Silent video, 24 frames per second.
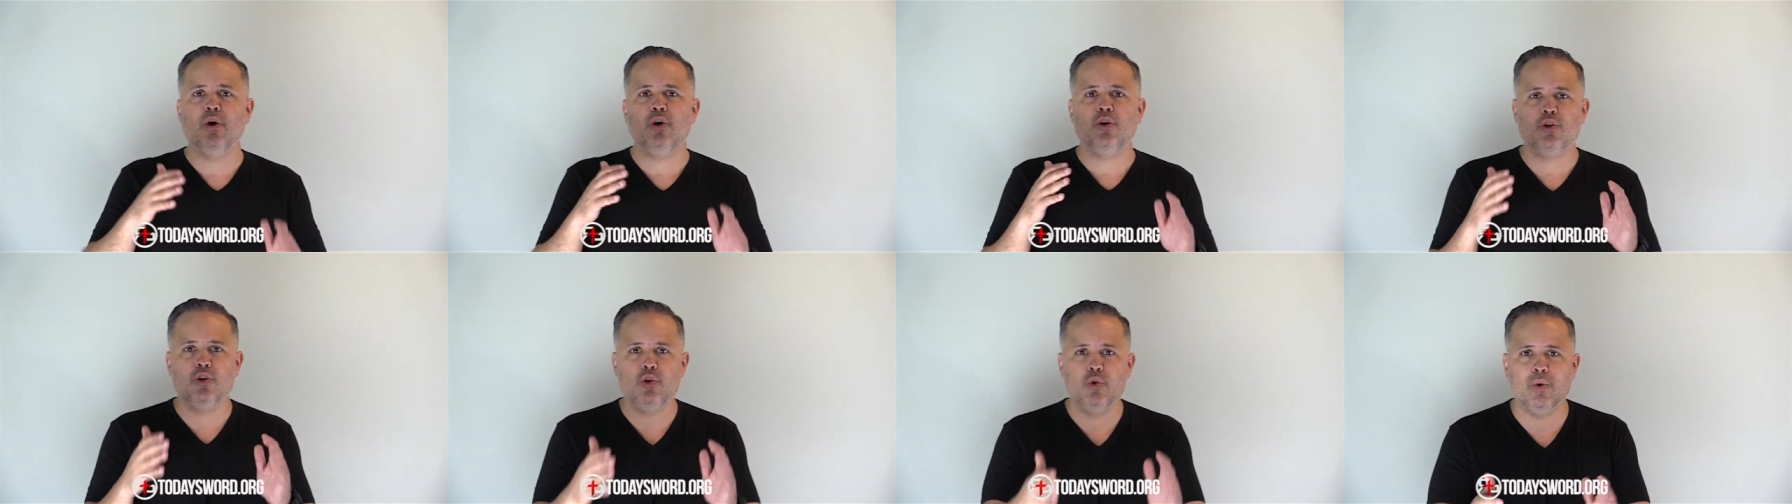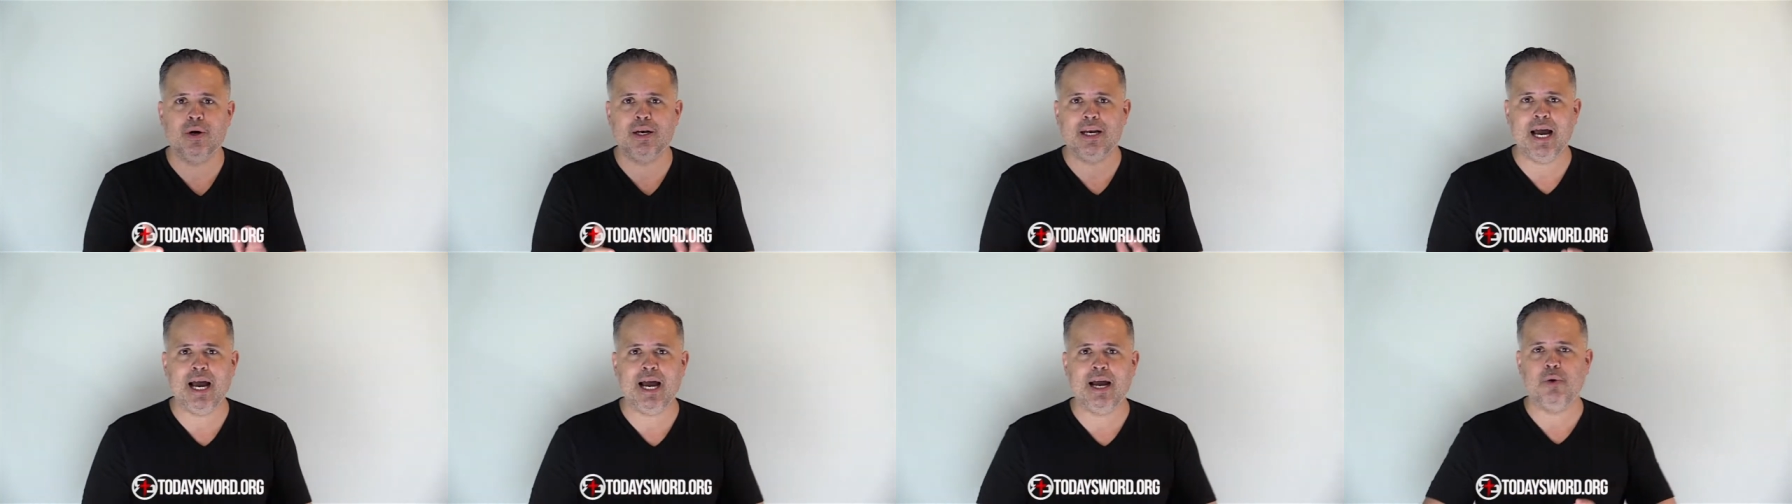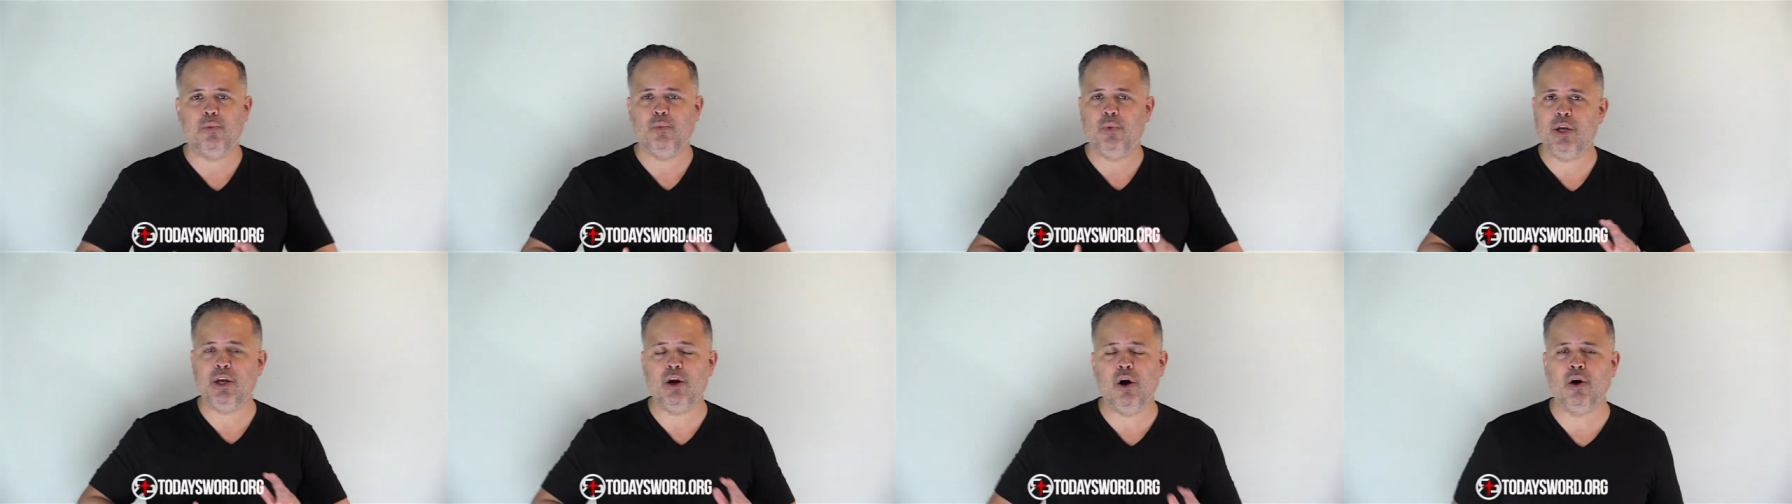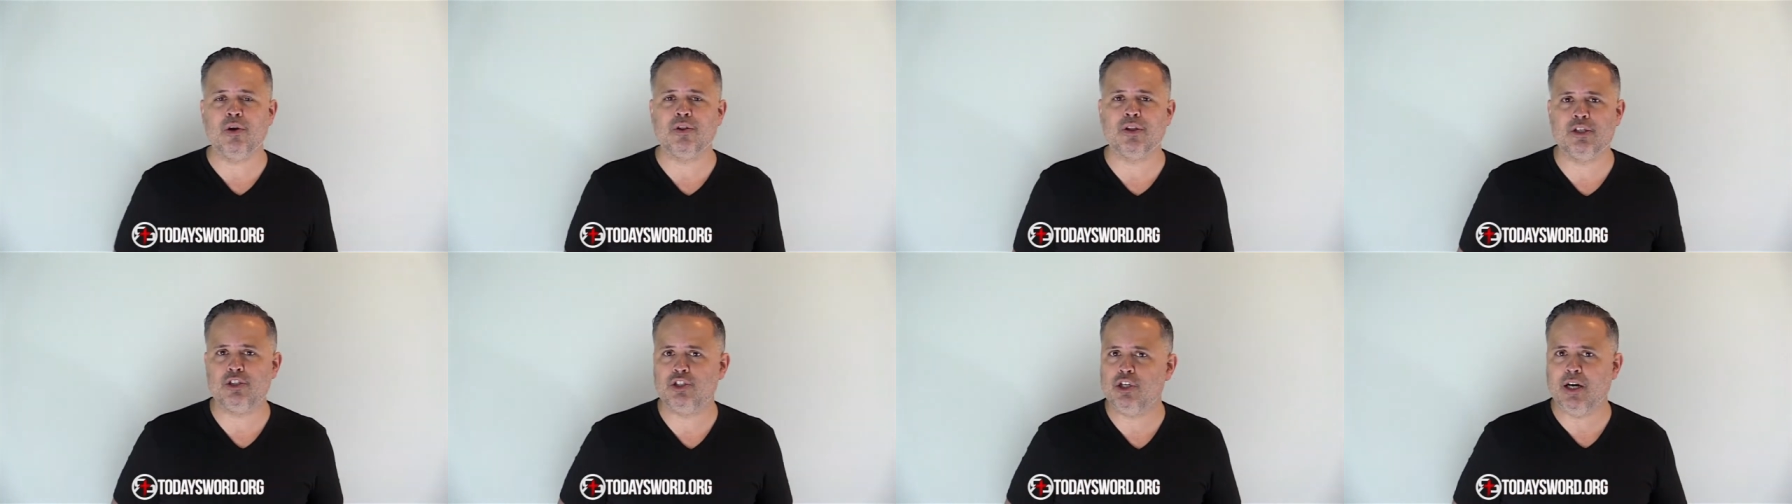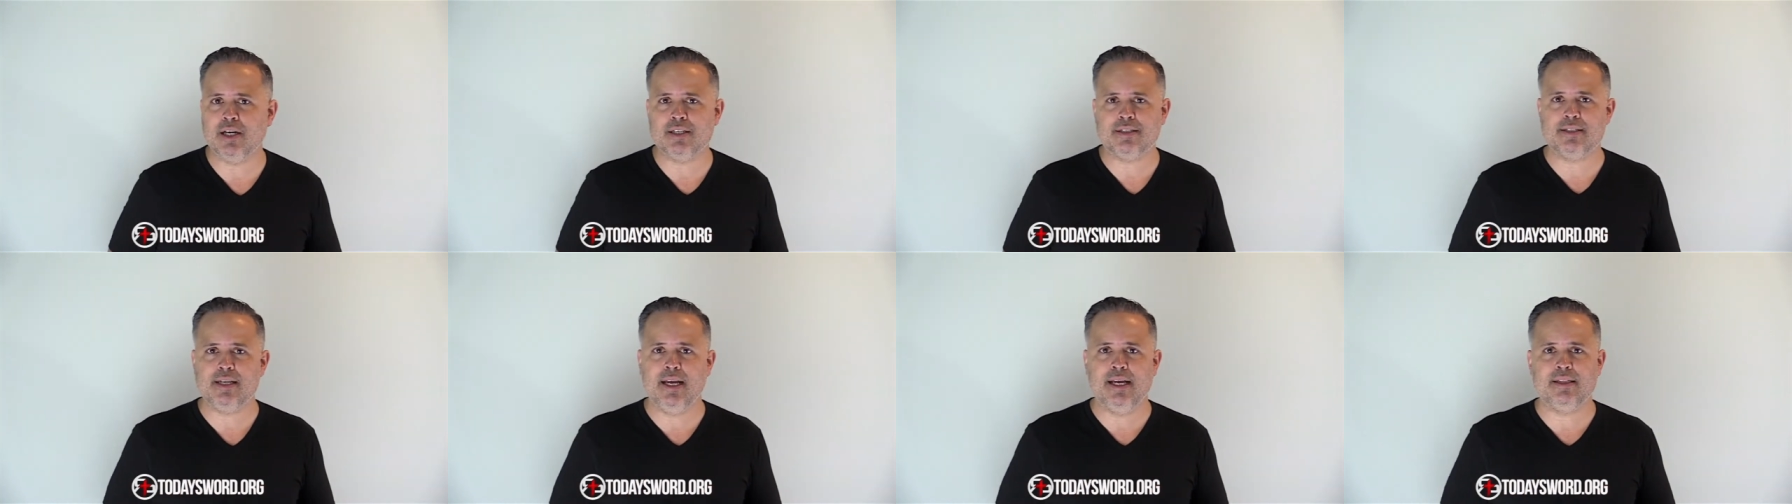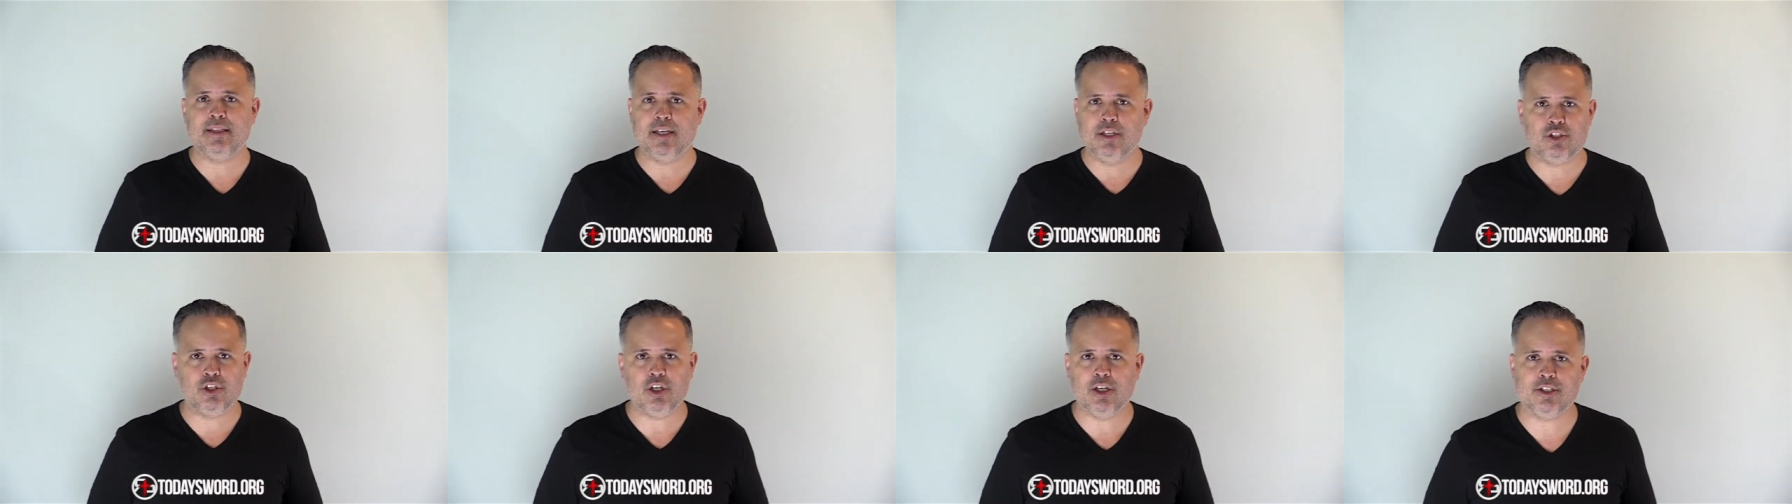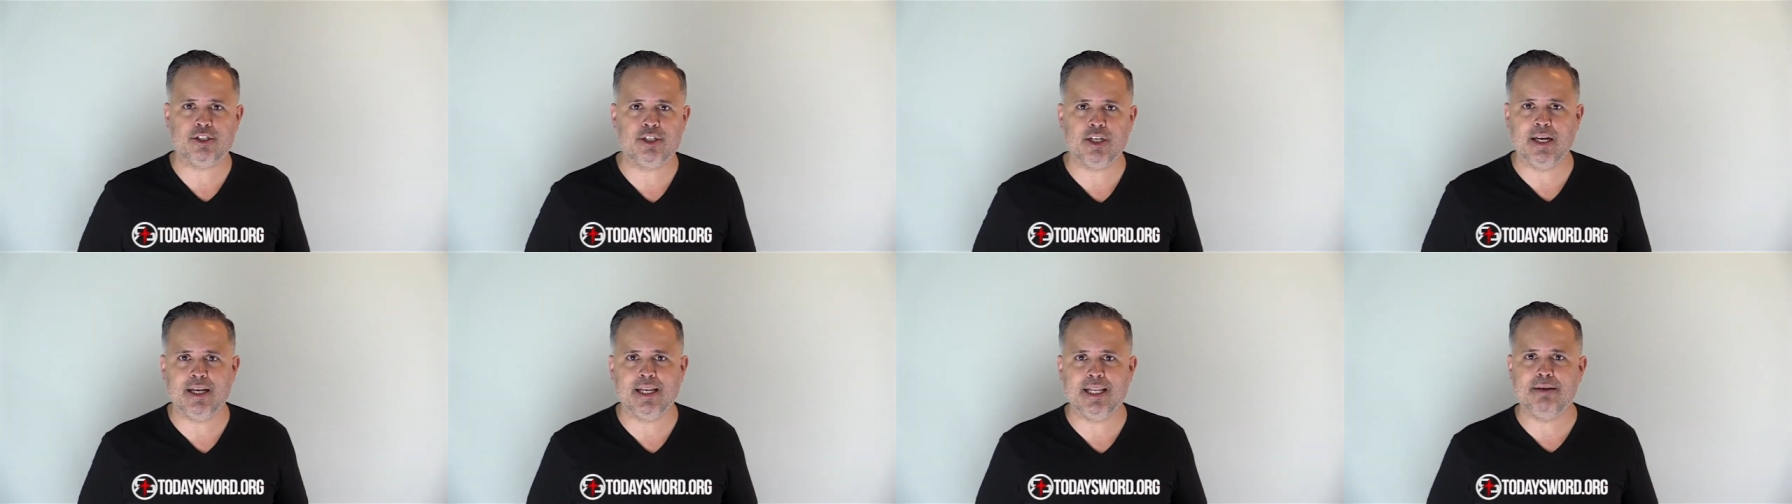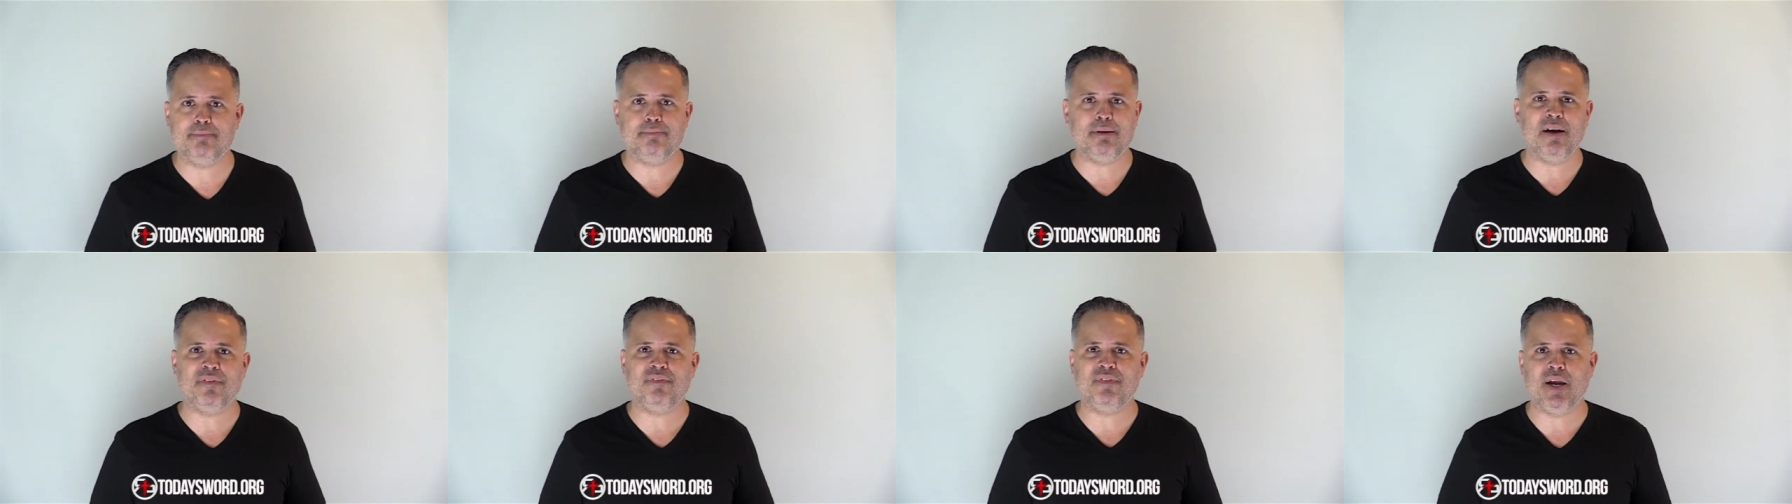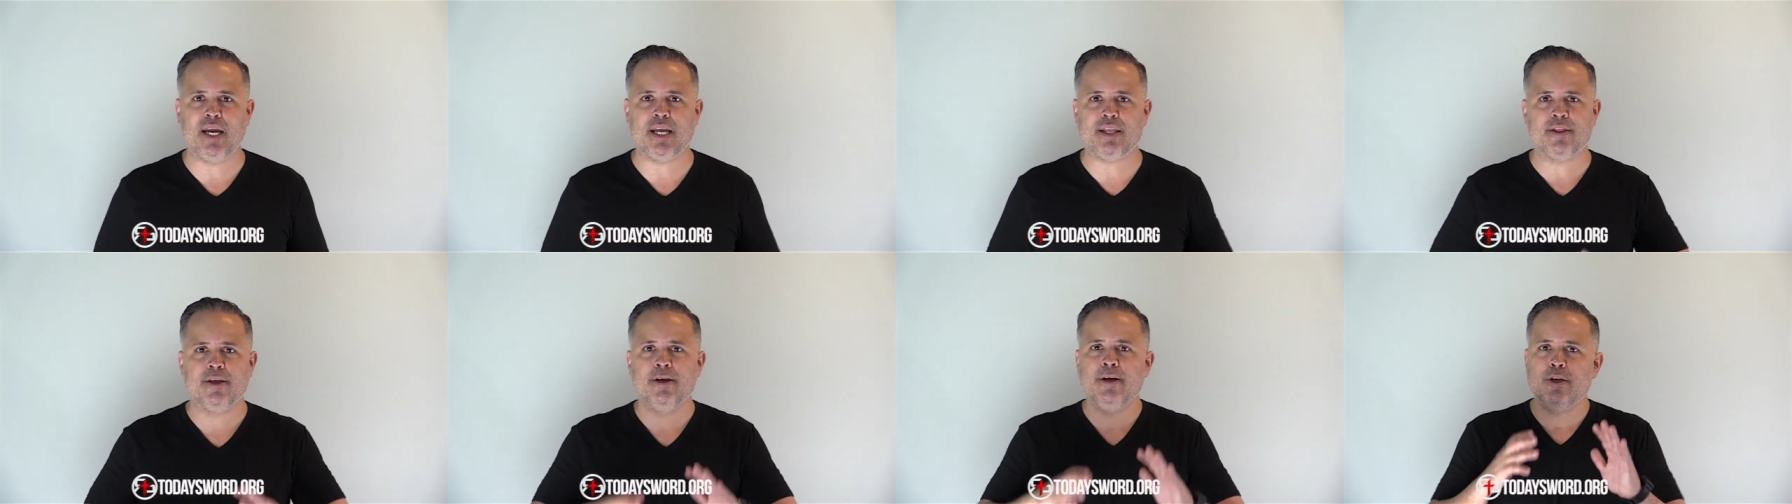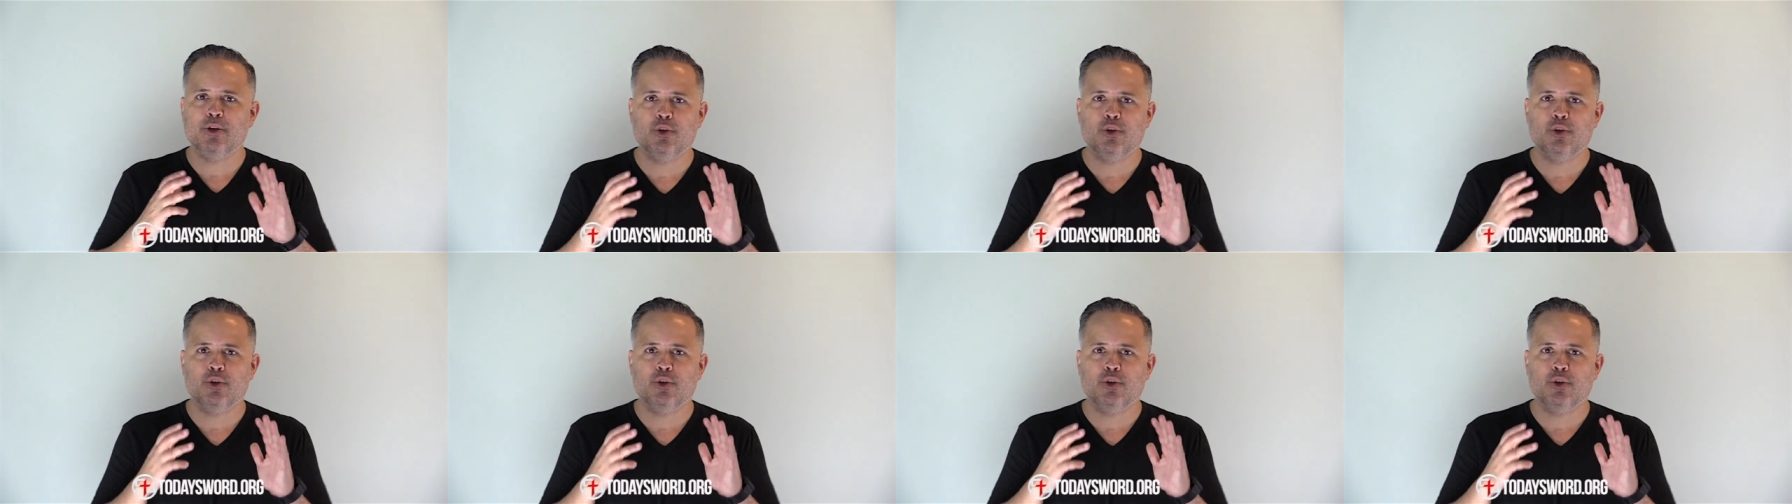You and I, we are the just, and the just shall live by faith.